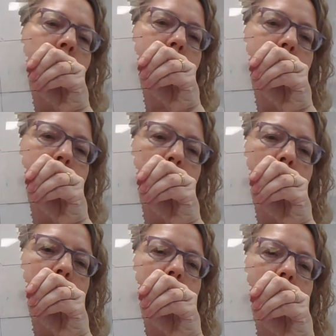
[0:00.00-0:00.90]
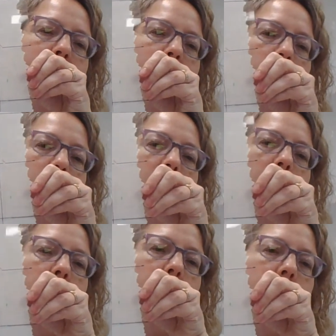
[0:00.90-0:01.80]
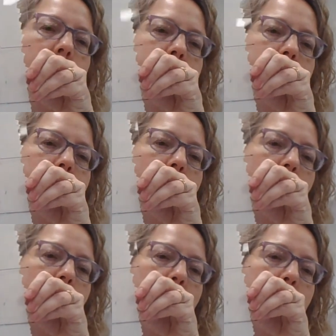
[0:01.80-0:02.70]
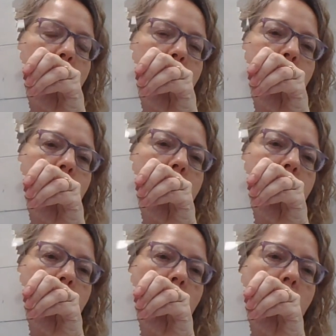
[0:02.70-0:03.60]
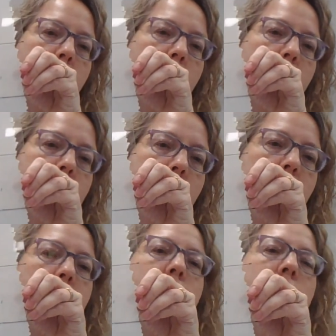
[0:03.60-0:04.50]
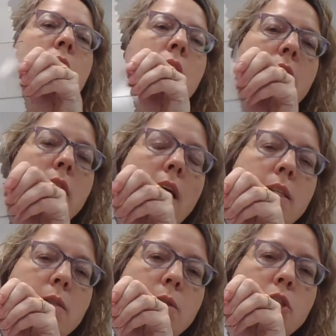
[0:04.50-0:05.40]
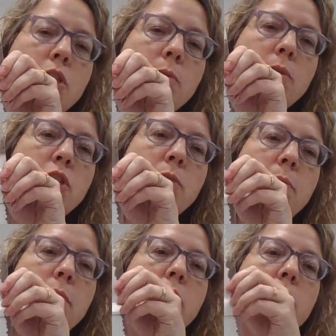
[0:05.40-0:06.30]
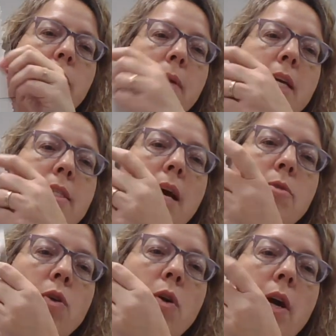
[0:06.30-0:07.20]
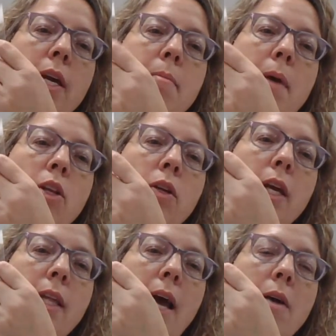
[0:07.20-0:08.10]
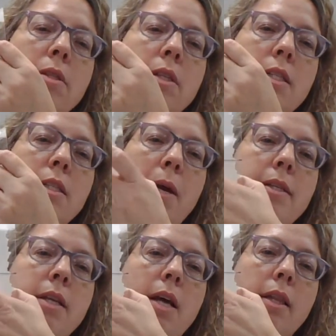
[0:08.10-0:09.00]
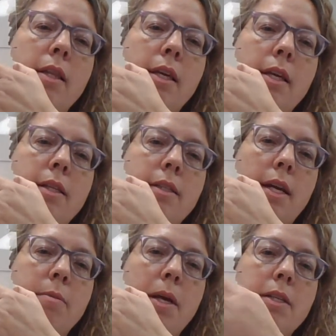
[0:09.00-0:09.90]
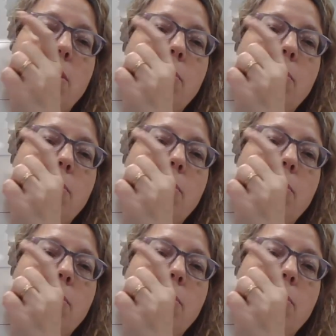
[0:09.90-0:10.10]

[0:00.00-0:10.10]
It's the back half of one. Hopefully you can see that a little bit, but I'm just drawing the outside edge. That's what you should be doing, because I'm drawing it by looking at the outside space, not the inside space.